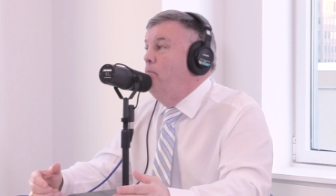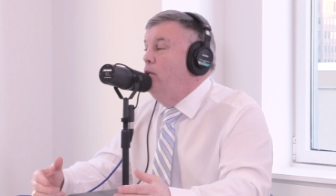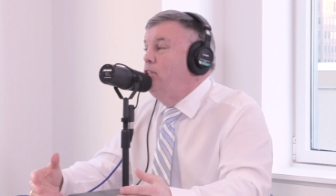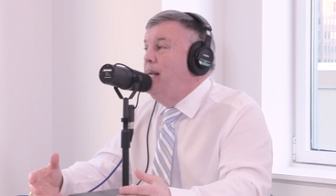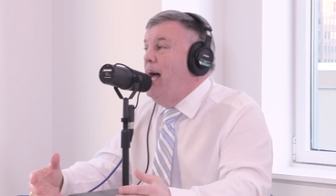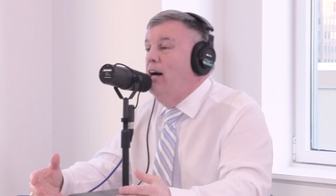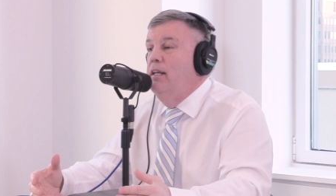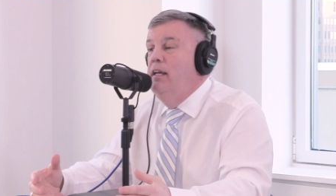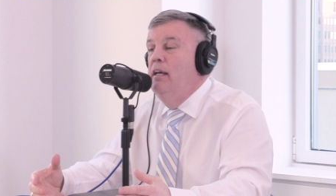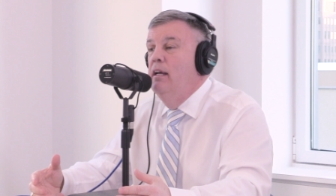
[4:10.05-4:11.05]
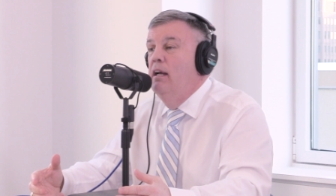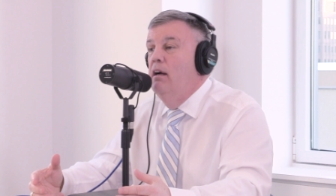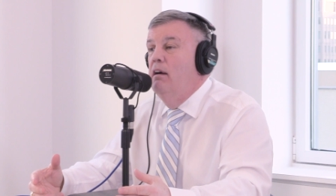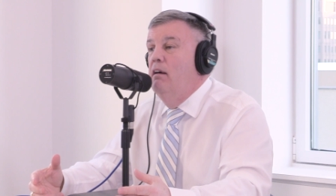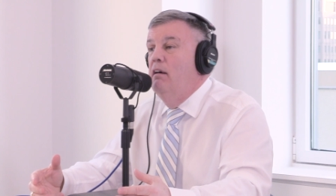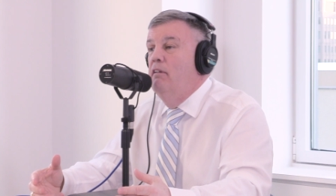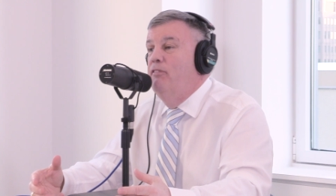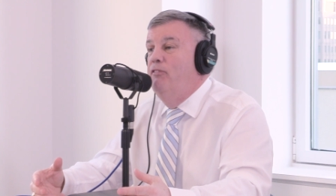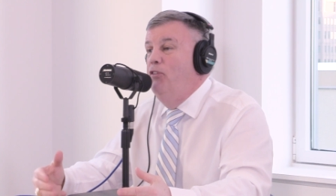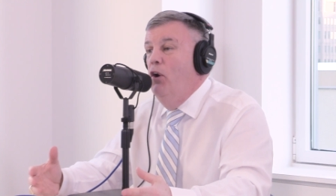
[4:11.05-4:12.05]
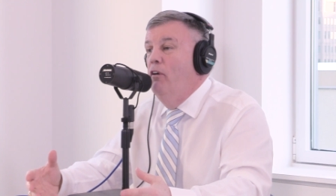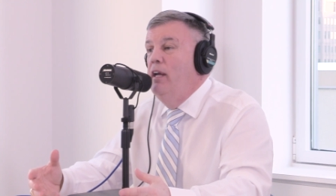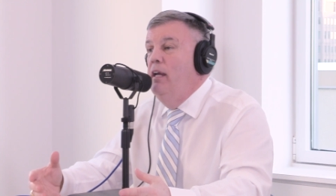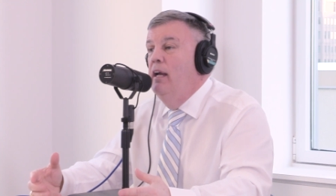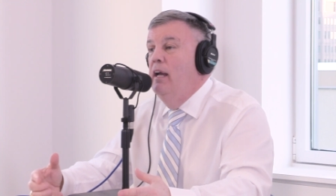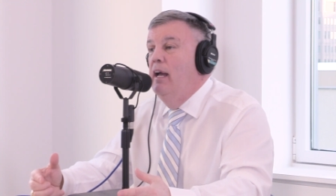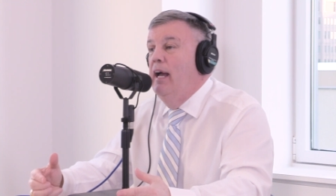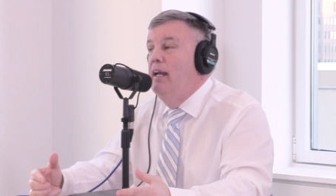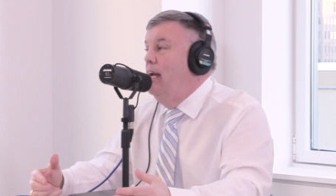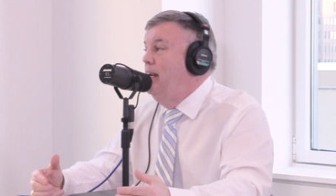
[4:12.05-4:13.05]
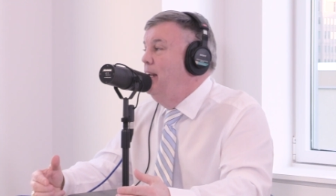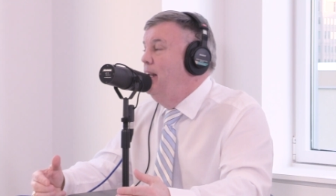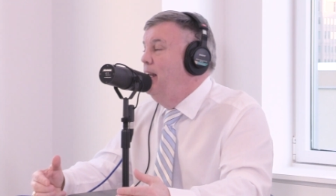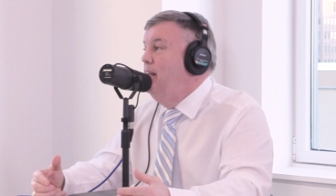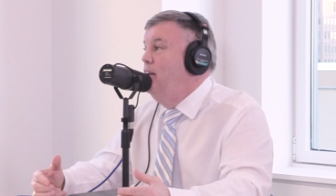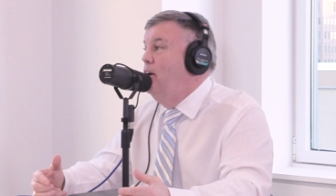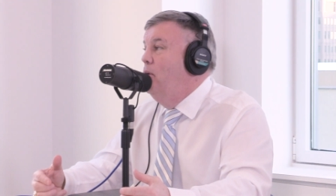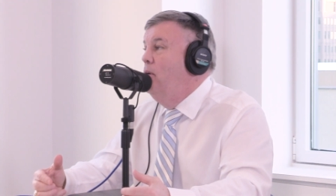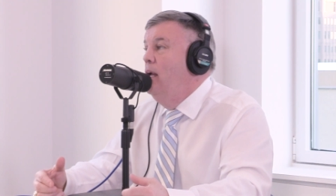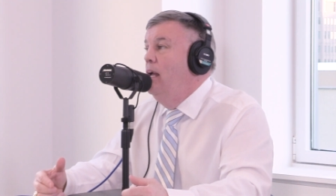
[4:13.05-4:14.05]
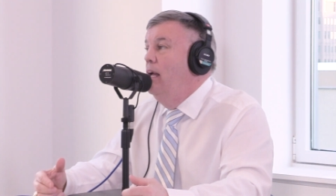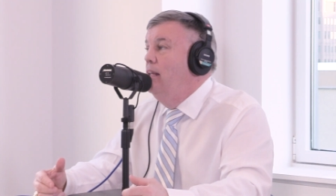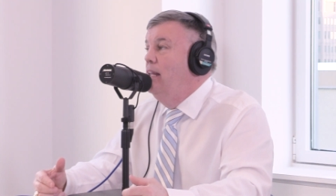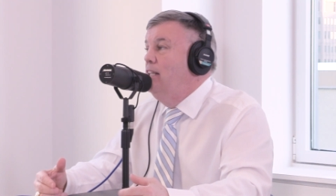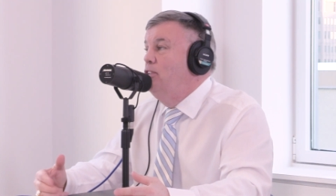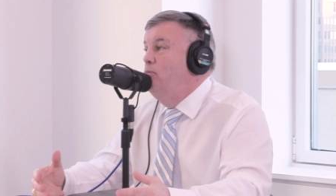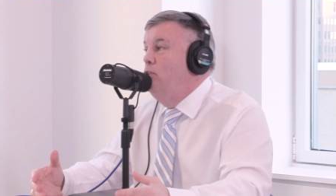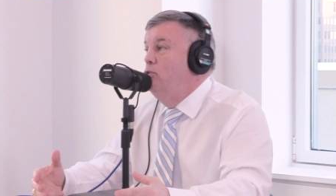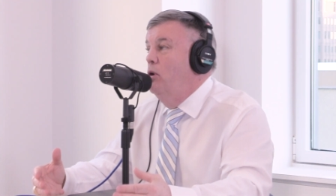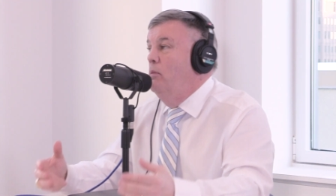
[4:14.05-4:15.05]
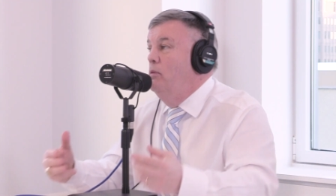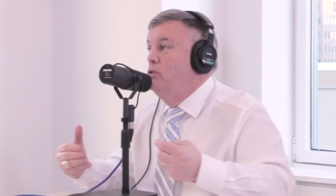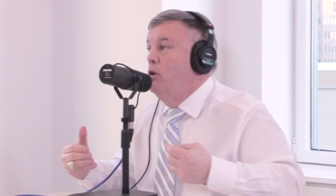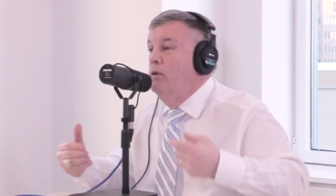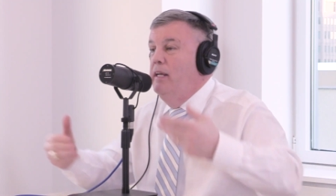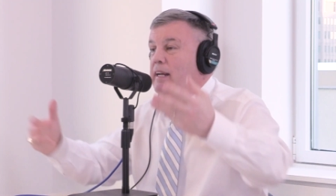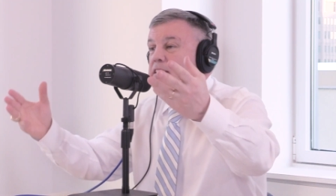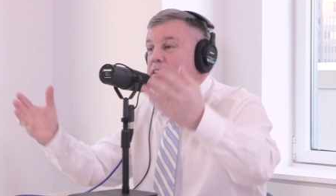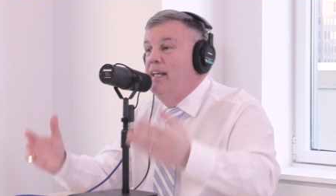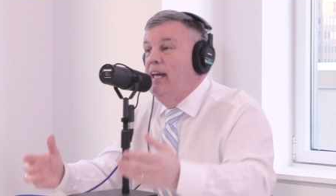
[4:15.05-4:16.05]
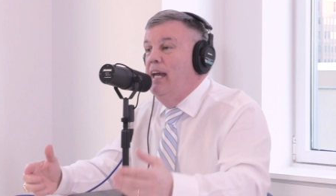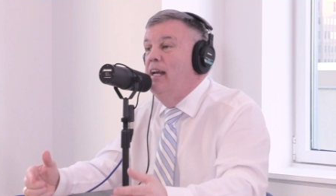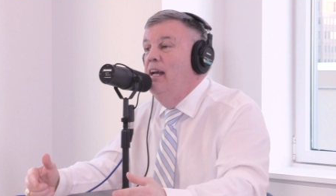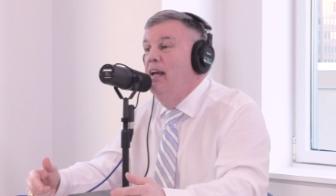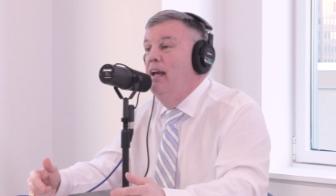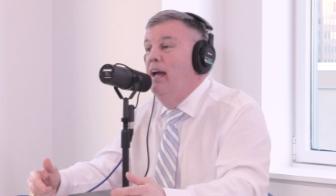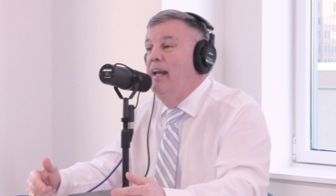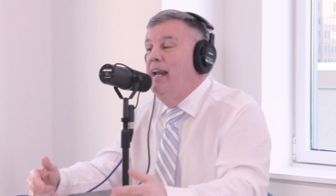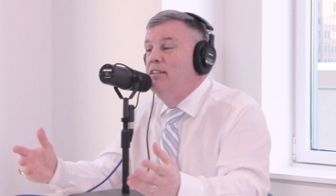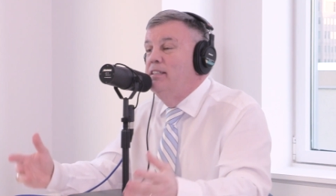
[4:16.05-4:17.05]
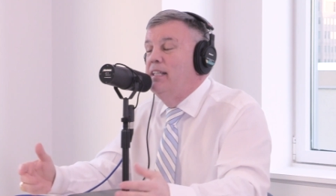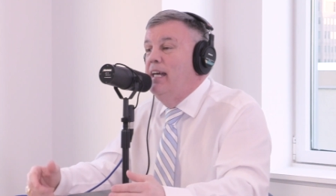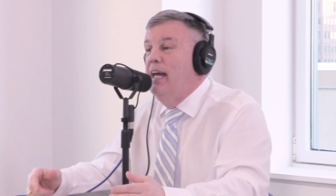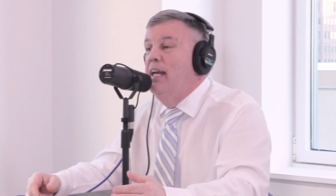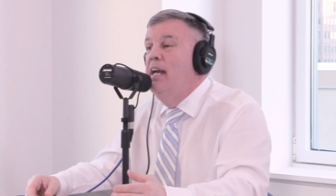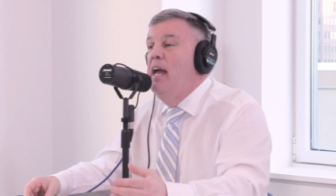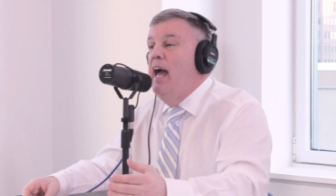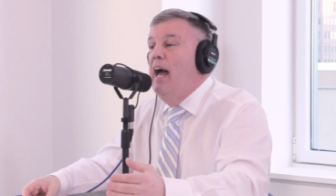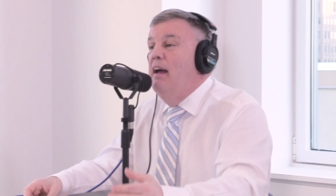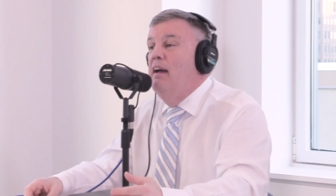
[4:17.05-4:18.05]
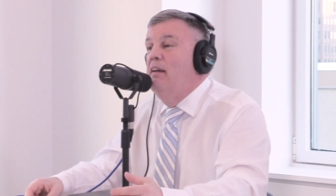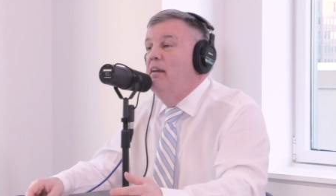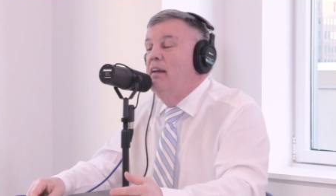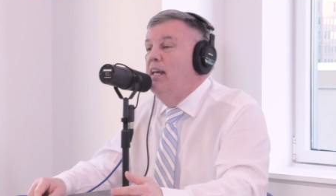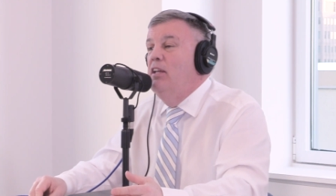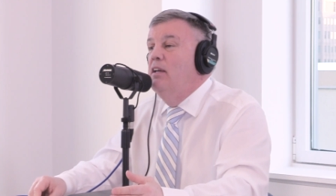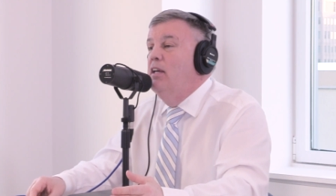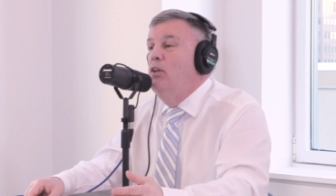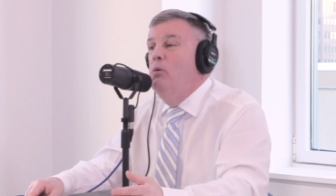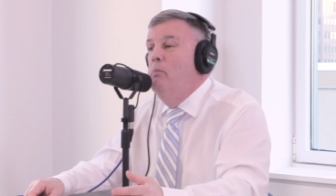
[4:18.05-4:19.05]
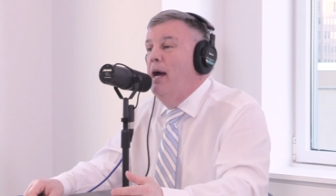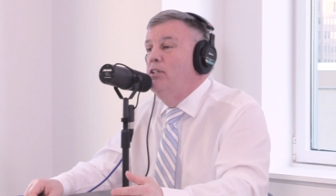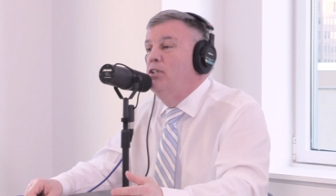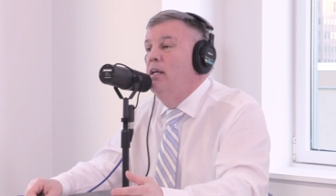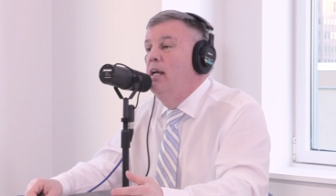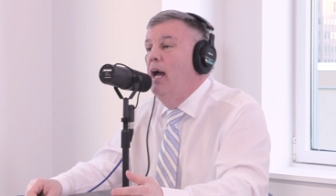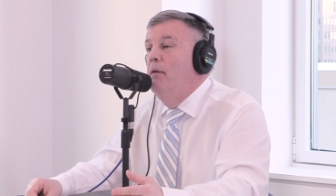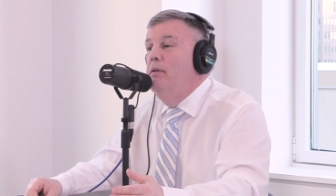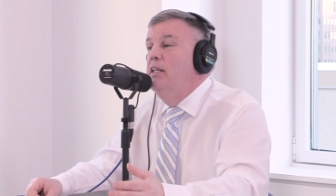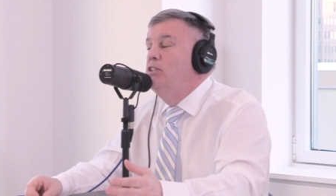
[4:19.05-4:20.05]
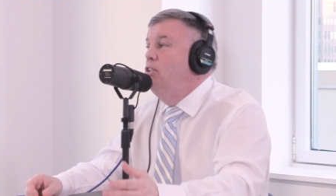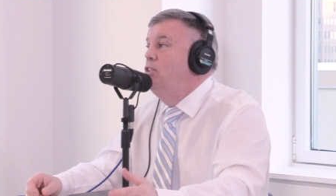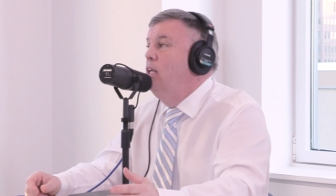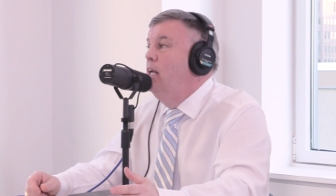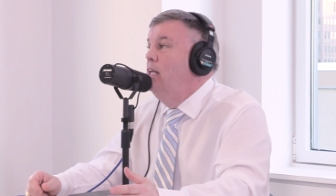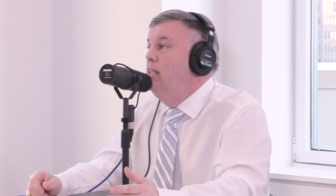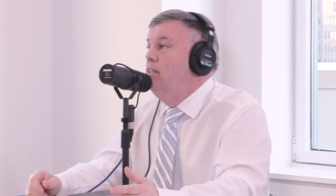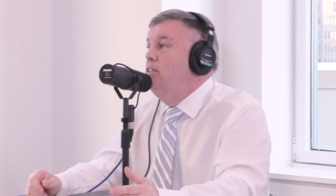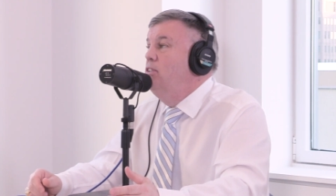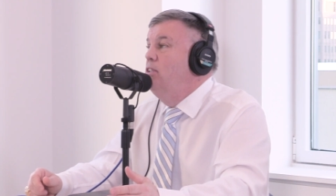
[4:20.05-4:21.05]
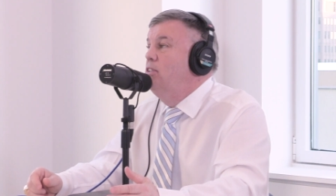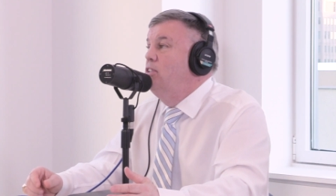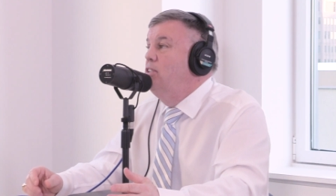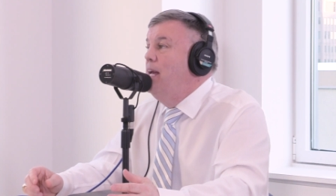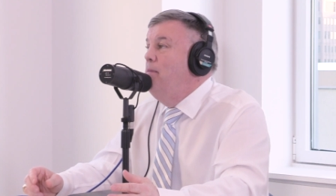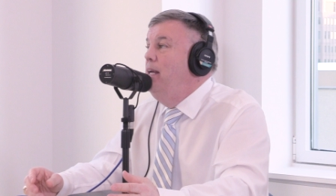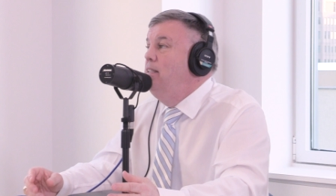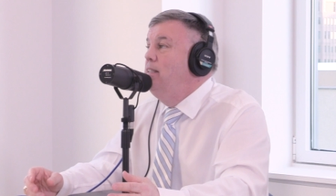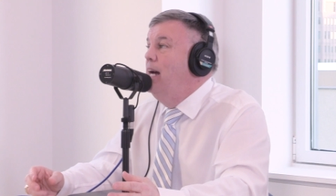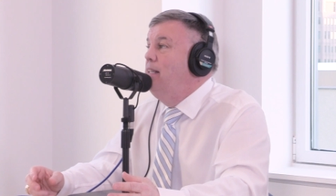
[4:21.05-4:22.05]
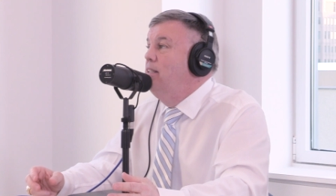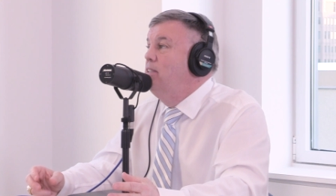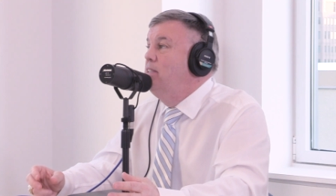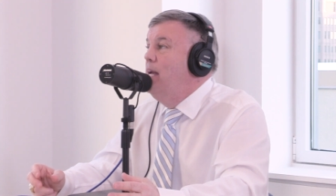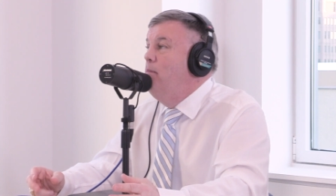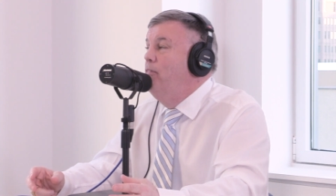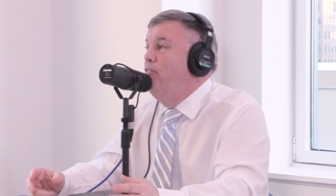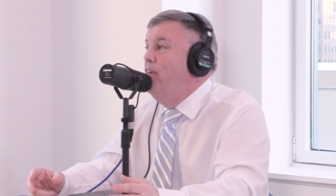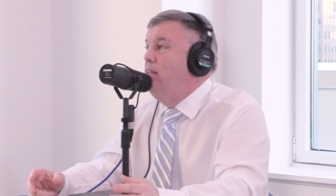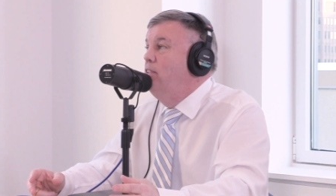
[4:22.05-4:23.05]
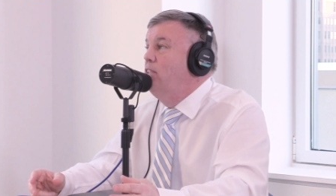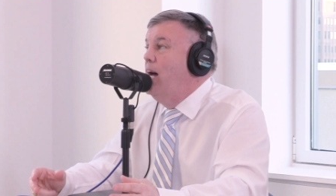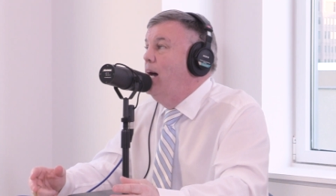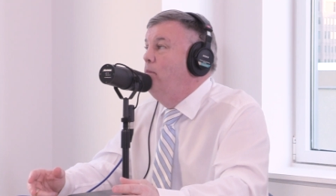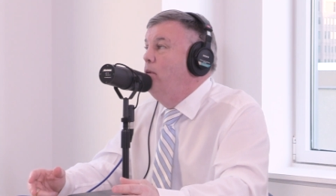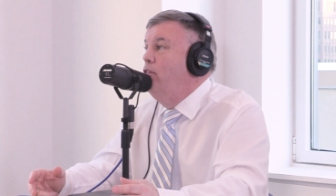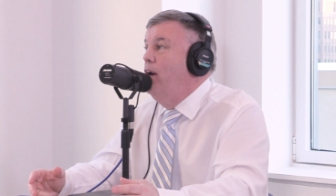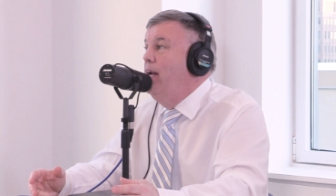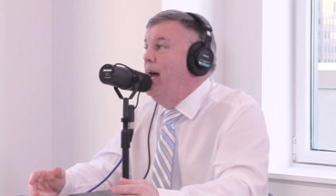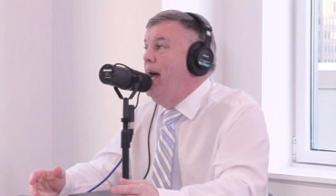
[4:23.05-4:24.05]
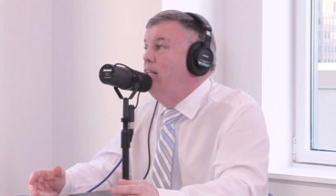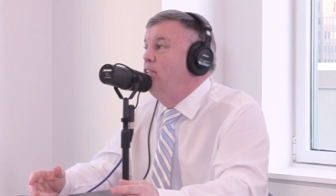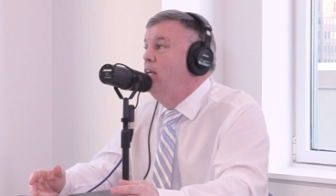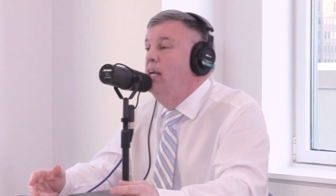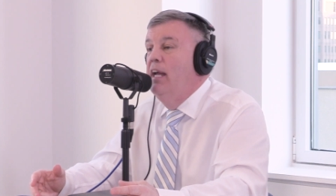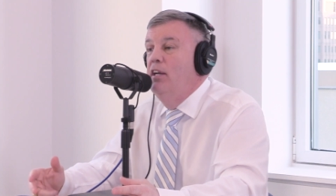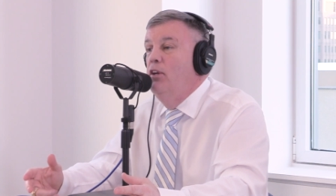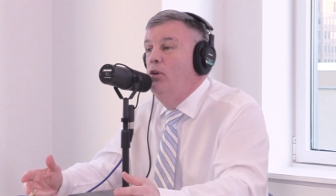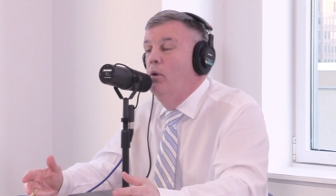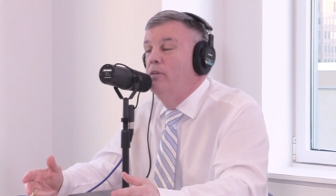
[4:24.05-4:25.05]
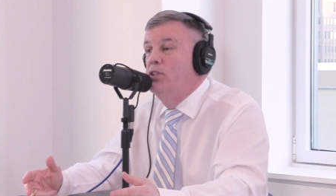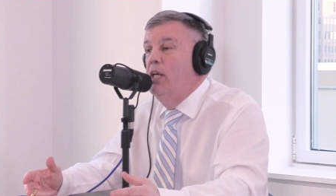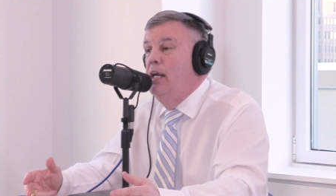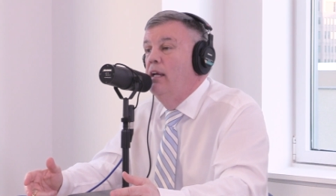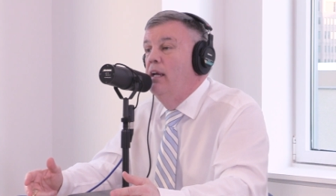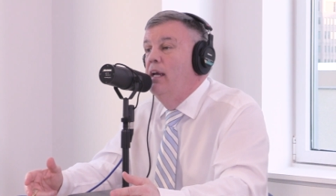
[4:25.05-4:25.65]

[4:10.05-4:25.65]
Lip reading: personality of Fury, and you know, the last we saw him, he was going in as the king, and now he's the king. Can you imagine? I mean, this is the same. He's got the same effect as Conor McGregor has in the UFC.